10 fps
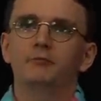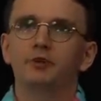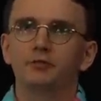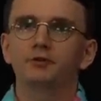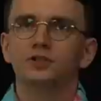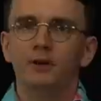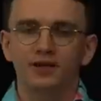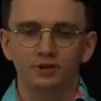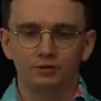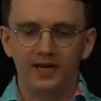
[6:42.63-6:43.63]
recruits
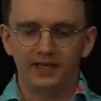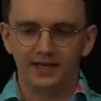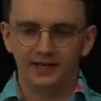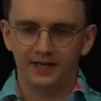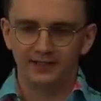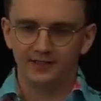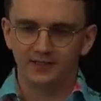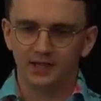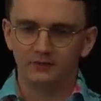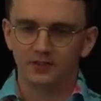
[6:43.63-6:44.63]
spent training in
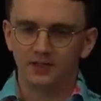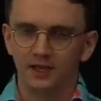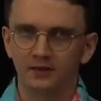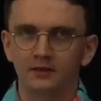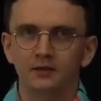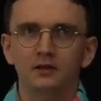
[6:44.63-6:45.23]
1917.